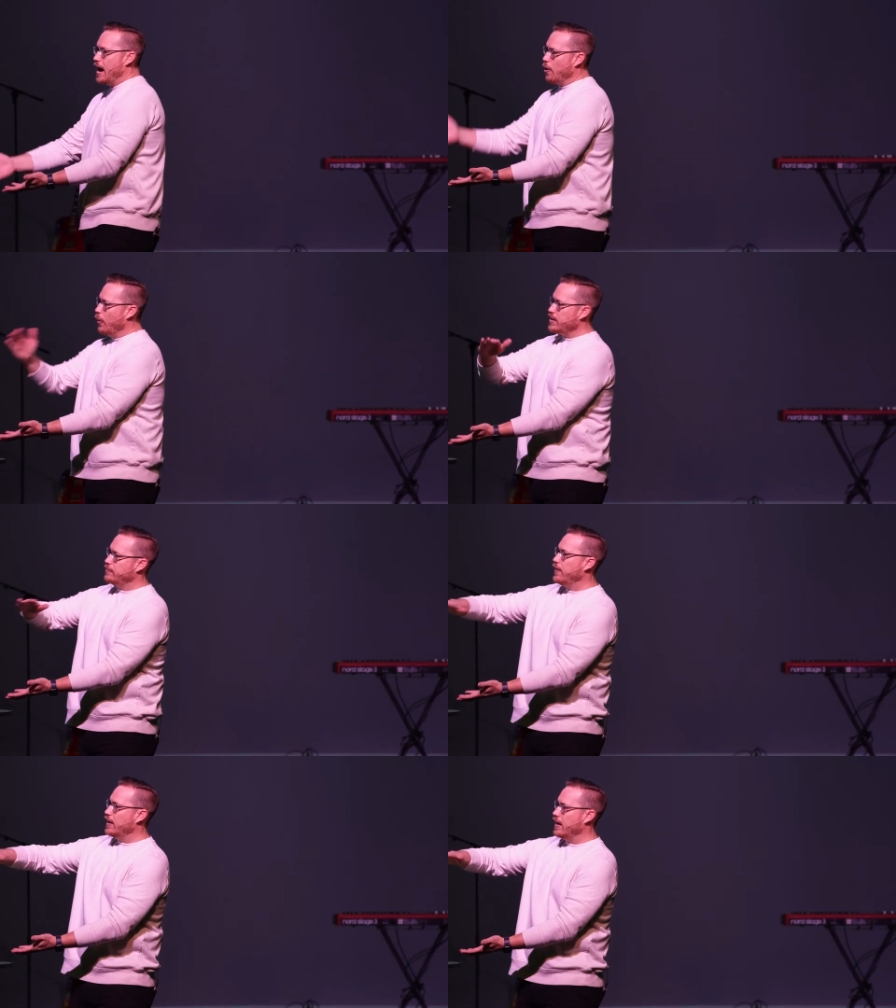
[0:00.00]
I
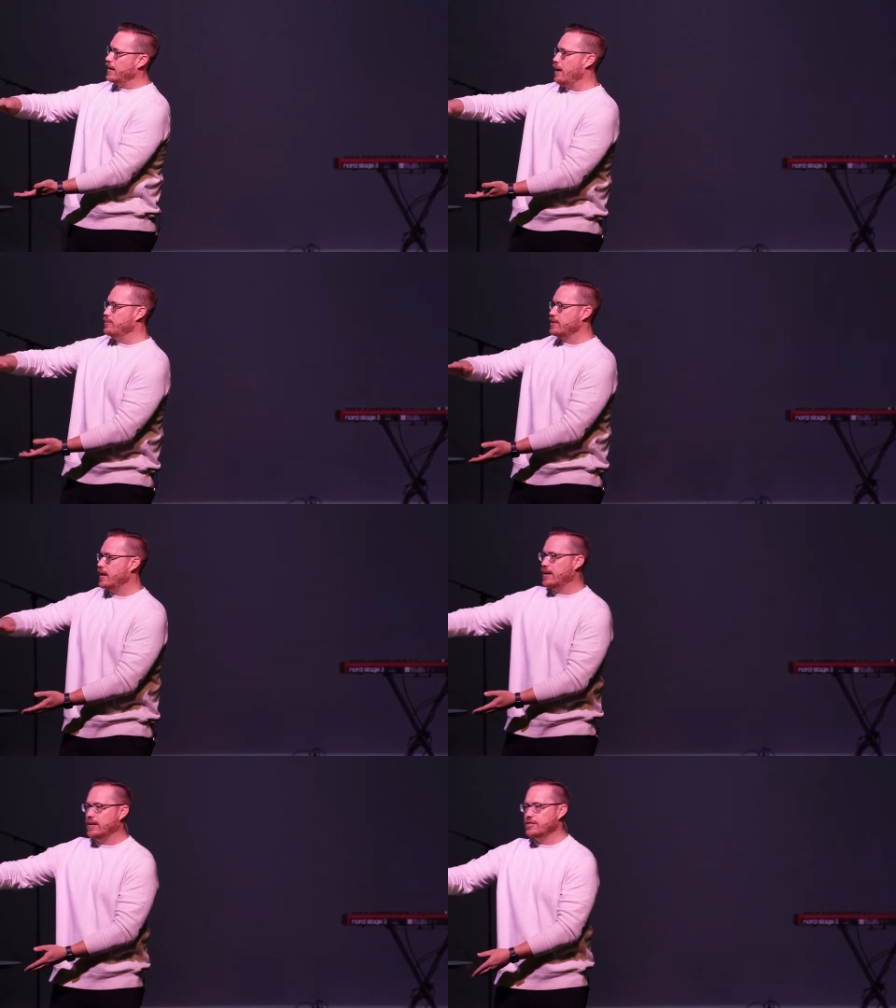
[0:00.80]
always felt like I was
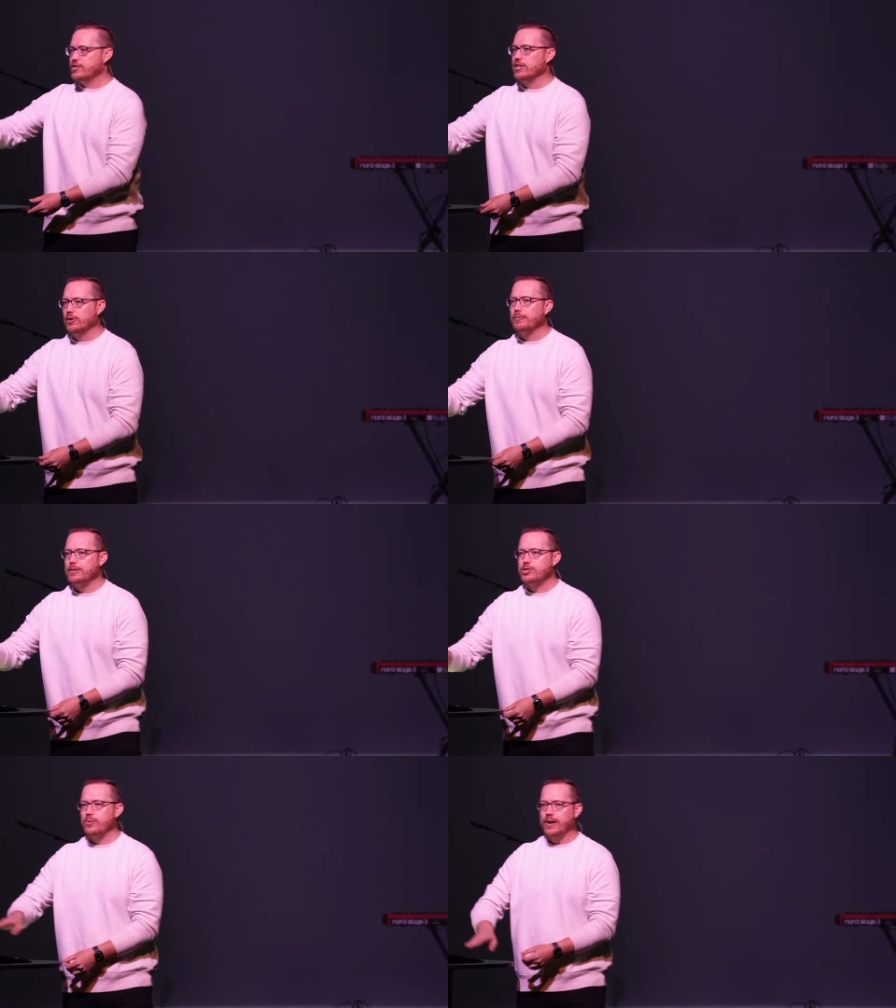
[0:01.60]
kind of just a little
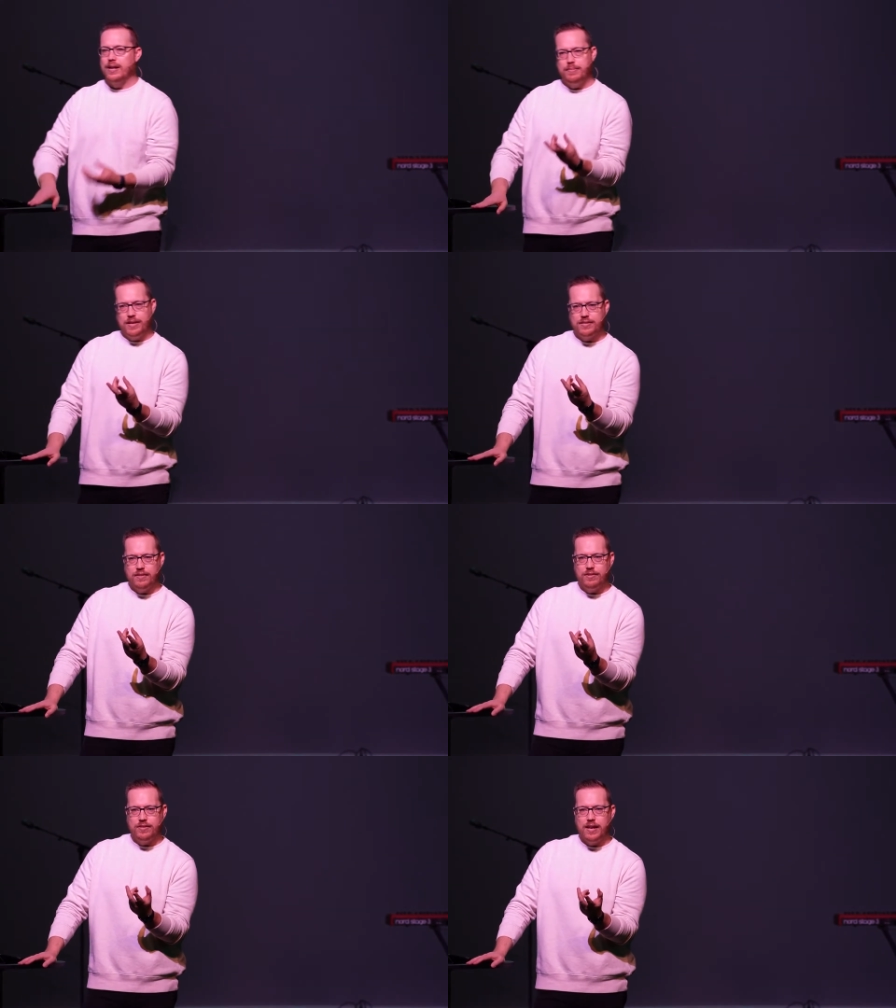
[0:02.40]
bit short. Anybody else
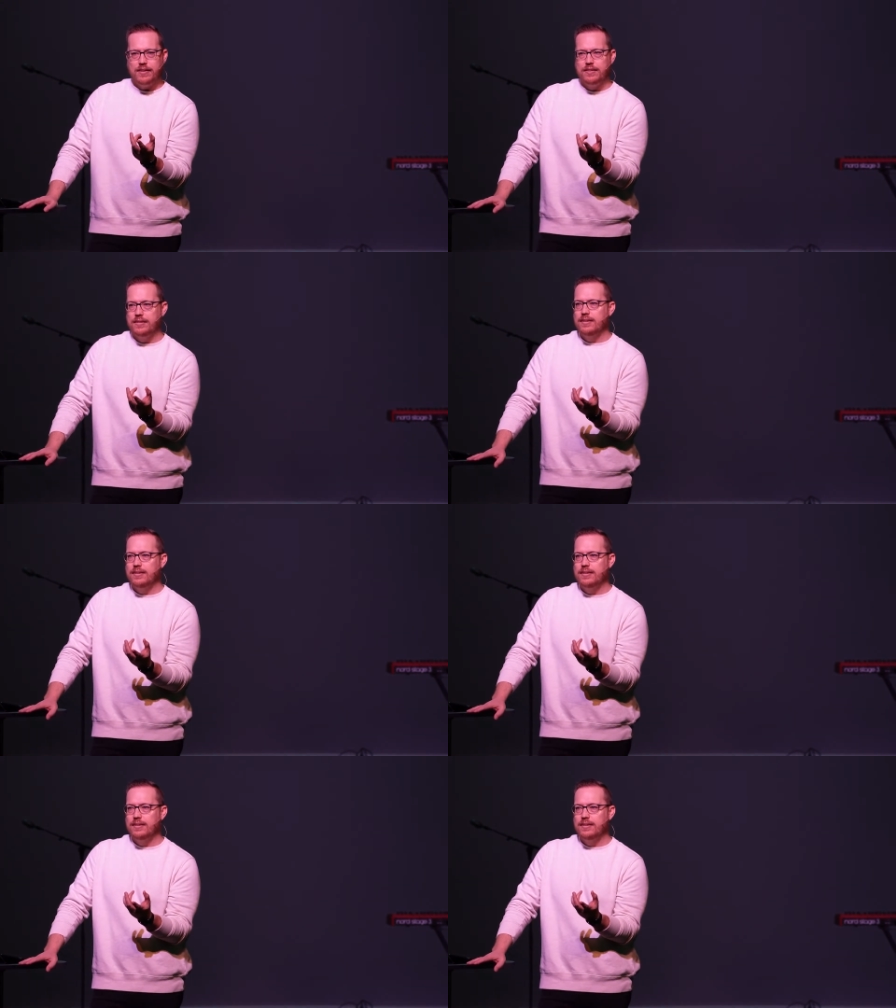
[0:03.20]
ever do that?